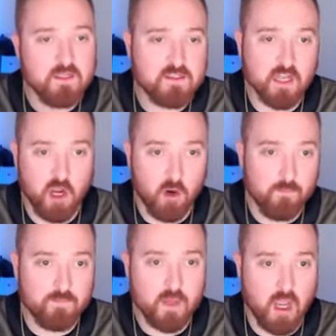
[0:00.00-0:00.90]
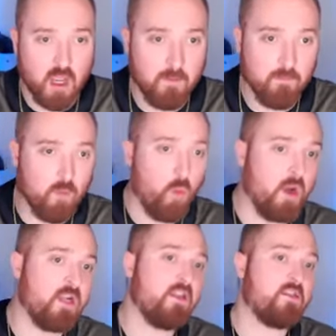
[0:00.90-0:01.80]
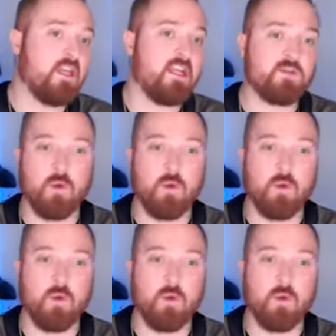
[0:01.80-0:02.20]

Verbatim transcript: So um, one of the things,